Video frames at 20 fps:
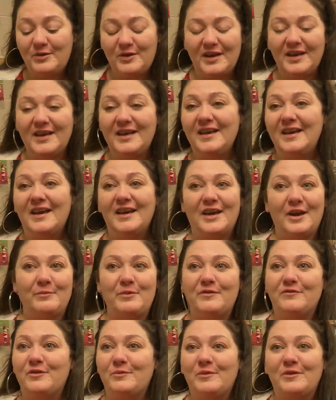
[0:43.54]
you can get
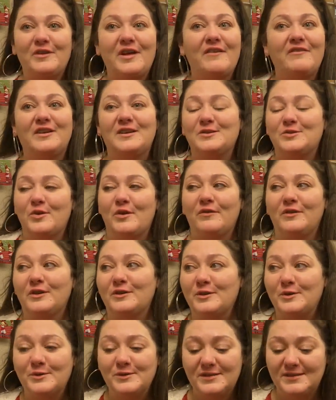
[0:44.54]
coming from 11 and 12 year
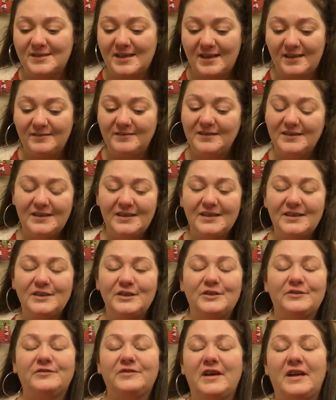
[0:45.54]
olds that
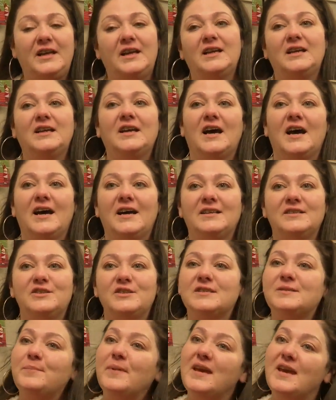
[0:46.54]
you're funny and kind.
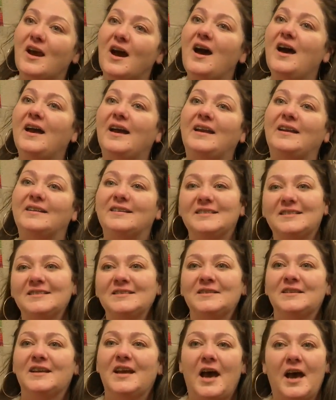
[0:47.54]
Just be kind.
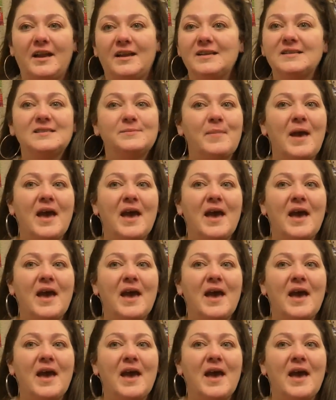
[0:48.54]
Kindness